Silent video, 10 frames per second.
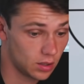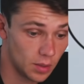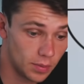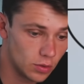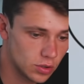
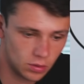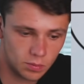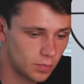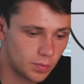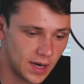the Blues can
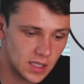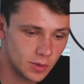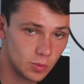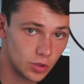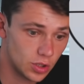press them
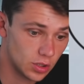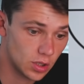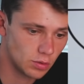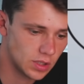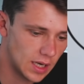as
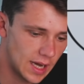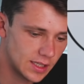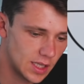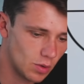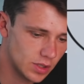close to the line
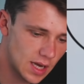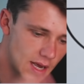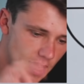as they want.